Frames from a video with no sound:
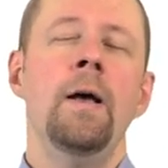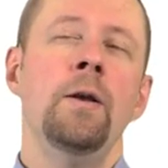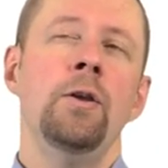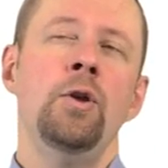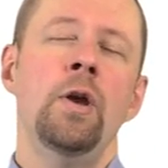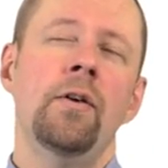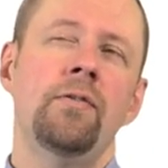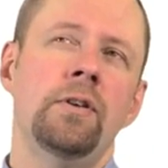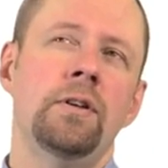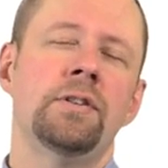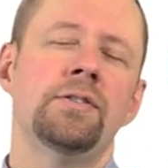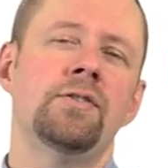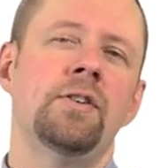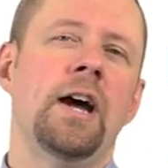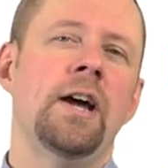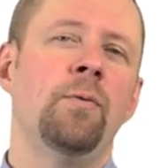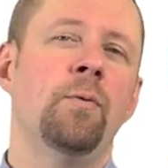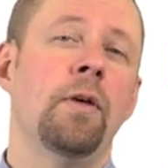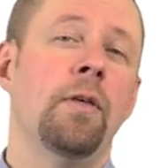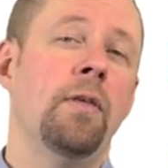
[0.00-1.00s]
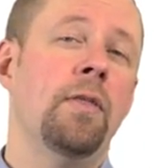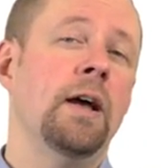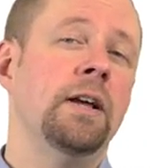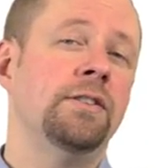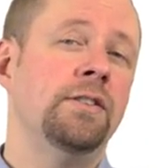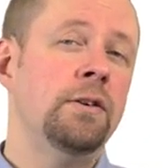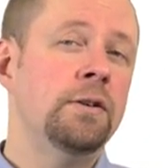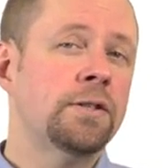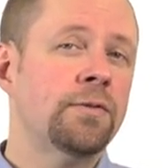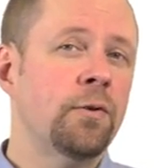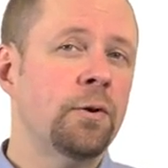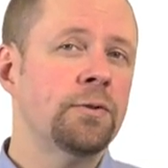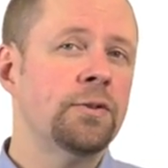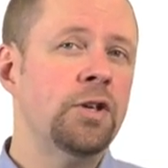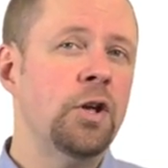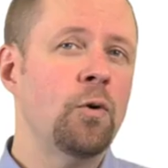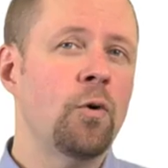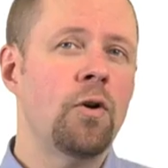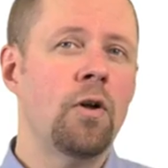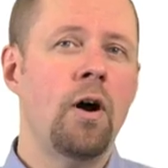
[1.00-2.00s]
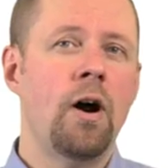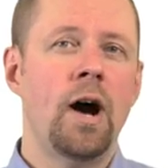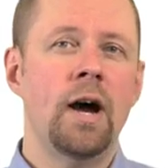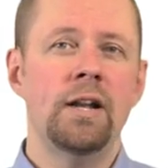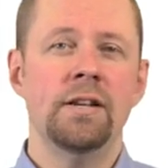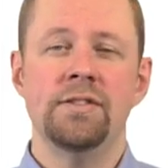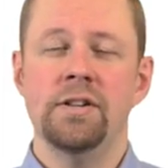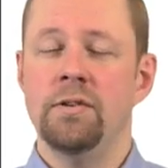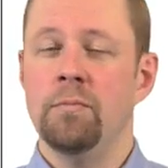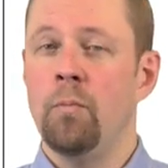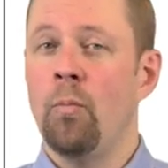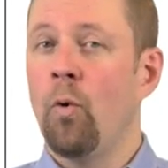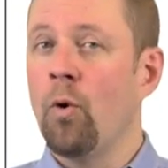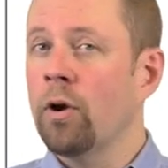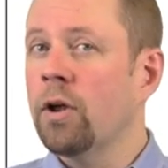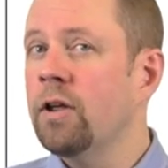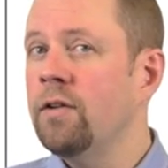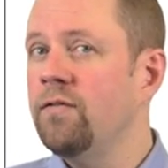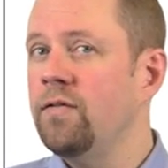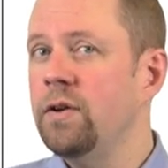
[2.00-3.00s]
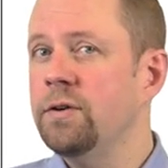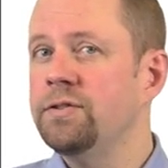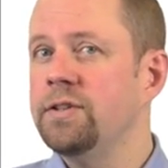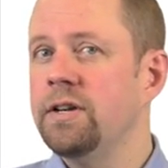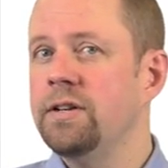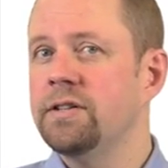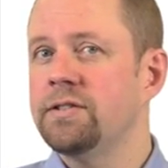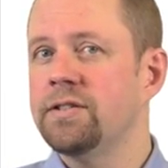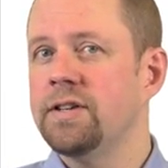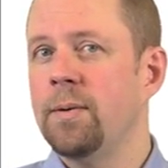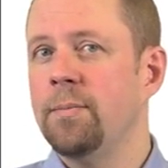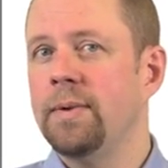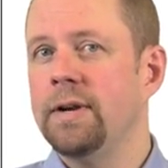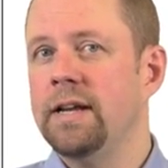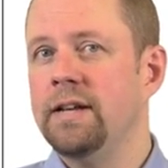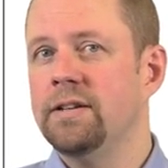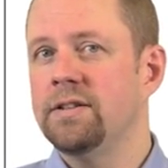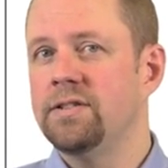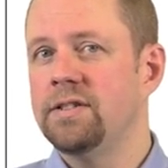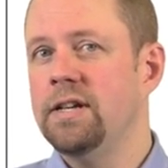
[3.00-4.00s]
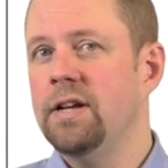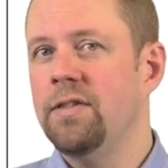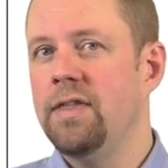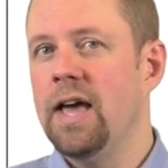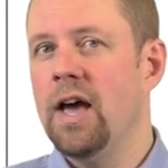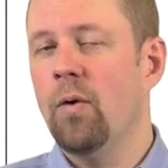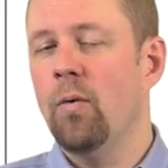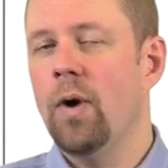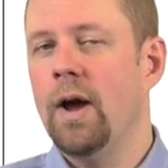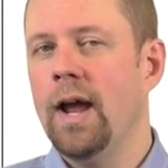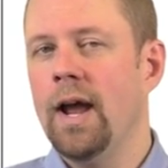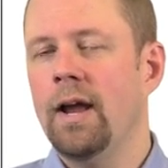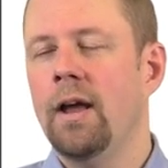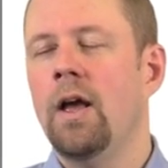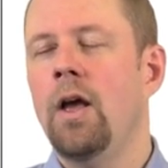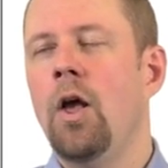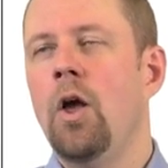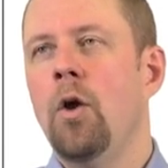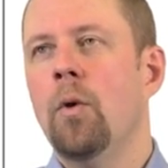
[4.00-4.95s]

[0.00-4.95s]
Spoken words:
You have to decide whether that's useful to you or not. Is it more confusing to somebody to see it that way?